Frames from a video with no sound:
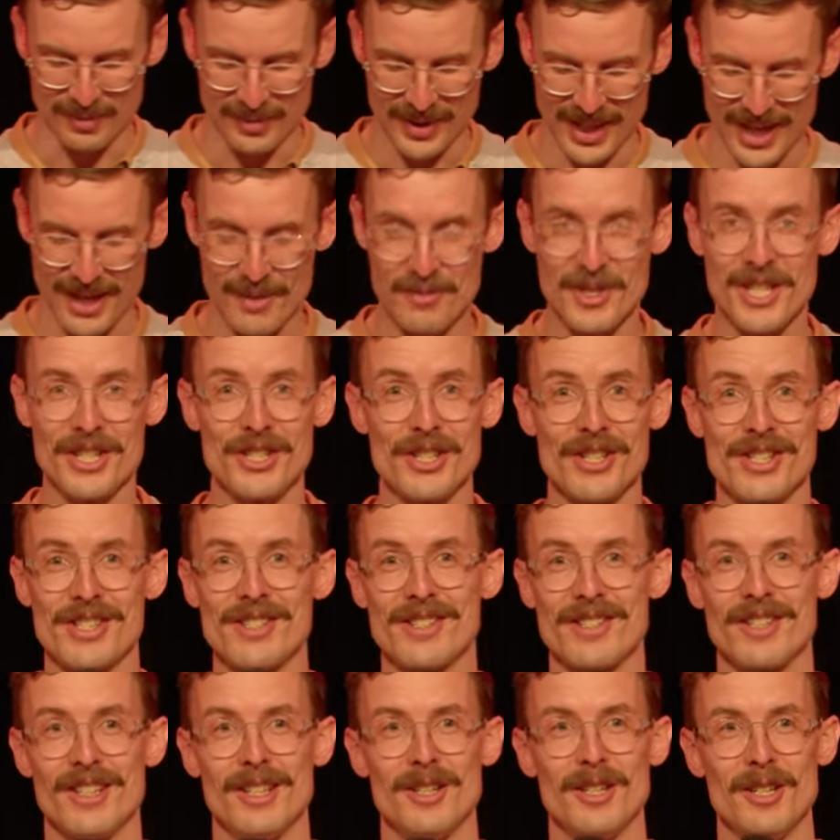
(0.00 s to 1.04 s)

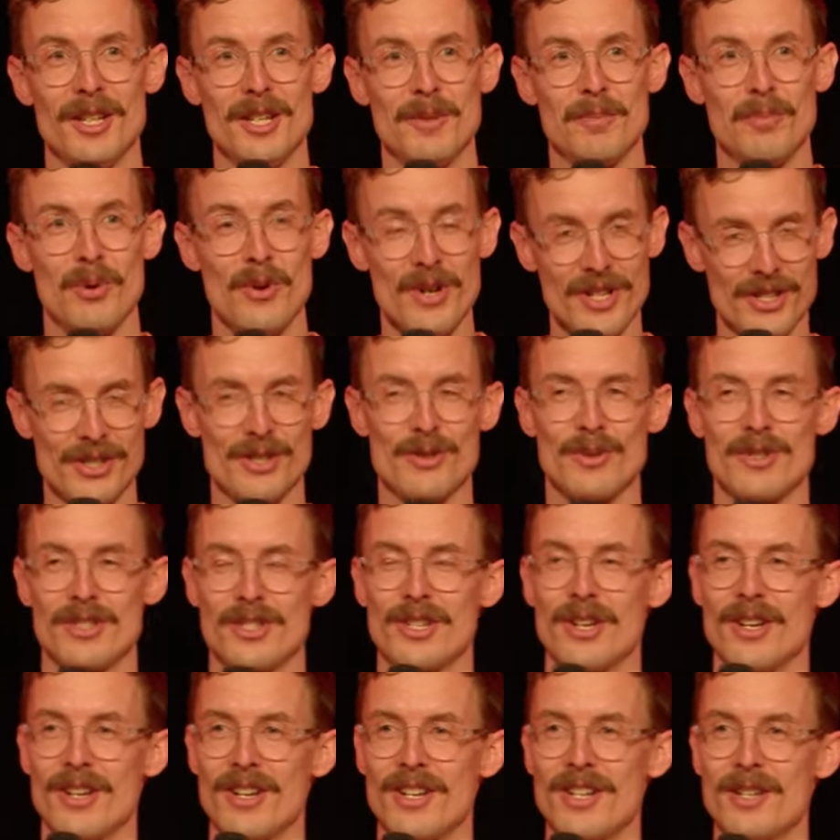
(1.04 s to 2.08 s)
It points to
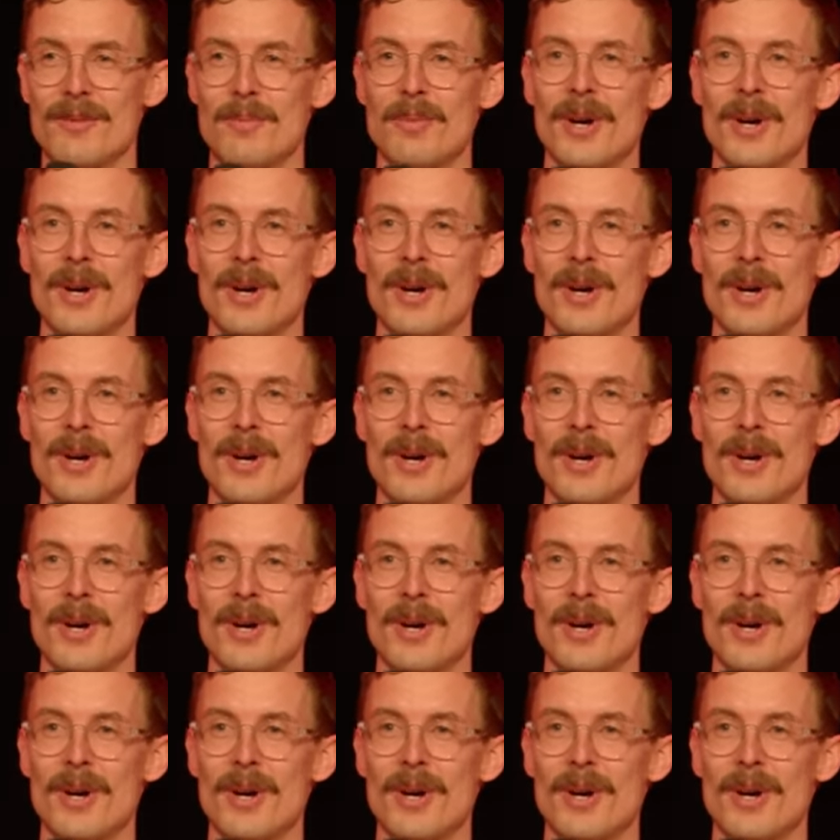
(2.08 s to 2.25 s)
eternity,